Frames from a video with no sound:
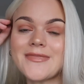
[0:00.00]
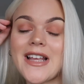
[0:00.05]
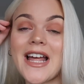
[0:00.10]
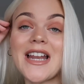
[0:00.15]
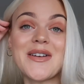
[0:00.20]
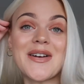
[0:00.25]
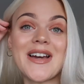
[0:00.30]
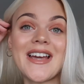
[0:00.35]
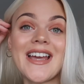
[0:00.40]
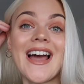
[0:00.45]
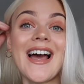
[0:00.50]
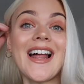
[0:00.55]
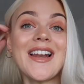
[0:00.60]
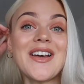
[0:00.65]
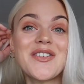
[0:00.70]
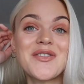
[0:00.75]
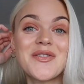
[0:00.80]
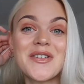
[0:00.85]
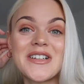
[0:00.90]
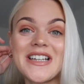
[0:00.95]
Anyway,
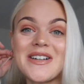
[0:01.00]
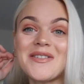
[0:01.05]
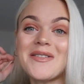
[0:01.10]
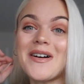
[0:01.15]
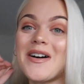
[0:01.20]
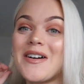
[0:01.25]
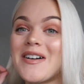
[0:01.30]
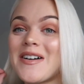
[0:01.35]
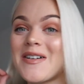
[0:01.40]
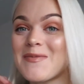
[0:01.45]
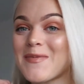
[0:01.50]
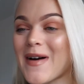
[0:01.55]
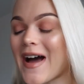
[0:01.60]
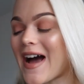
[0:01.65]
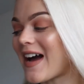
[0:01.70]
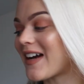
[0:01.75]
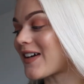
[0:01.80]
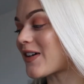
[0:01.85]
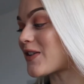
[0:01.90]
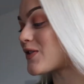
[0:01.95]
hello everybody, welcome
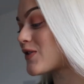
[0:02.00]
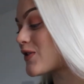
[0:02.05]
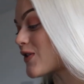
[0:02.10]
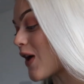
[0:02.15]
back.